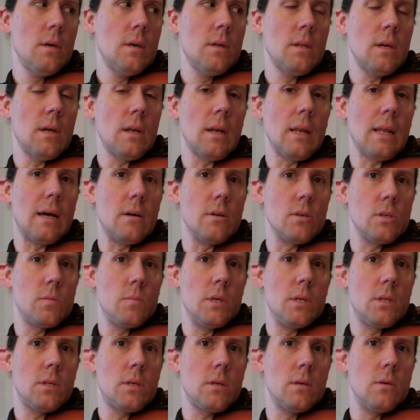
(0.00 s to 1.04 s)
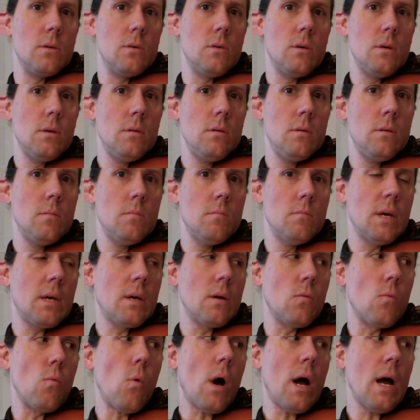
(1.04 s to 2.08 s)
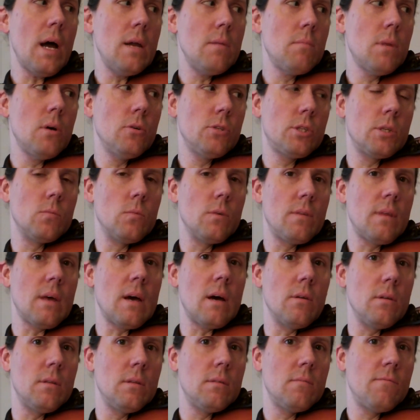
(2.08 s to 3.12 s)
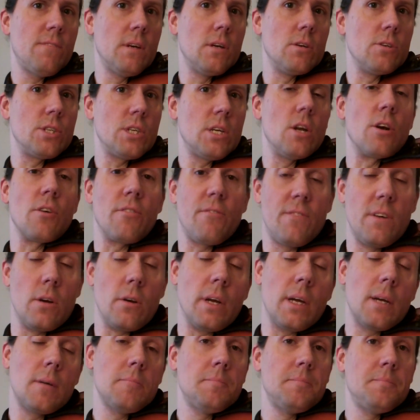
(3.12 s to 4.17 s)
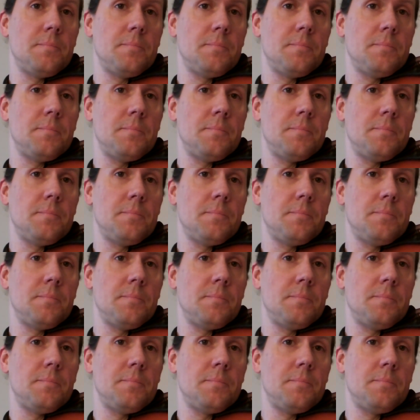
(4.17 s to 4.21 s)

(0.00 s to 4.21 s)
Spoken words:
That allows me to make a wide motion without fingers interfering.